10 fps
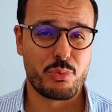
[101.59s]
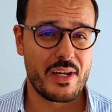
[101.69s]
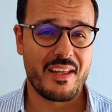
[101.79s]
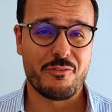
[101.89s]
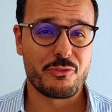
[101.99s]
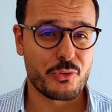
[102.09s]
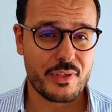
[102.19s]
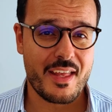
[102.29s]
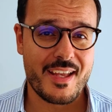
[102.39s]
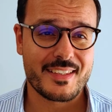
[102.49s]
brand for
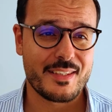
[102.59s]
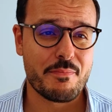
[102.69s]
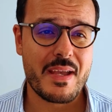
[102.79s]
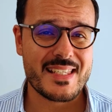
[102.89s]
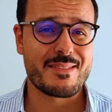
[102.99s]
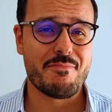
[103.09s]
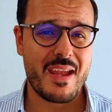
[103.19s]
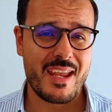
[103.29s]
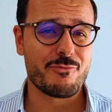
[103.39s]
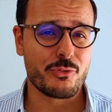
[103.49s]
that, the best
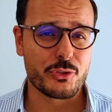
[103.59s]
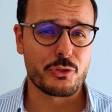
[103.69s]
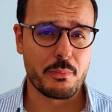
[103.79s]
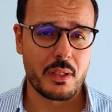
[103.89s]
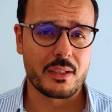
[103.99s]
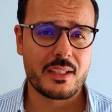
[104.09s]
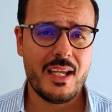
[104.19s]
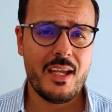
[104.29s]
bang for your buck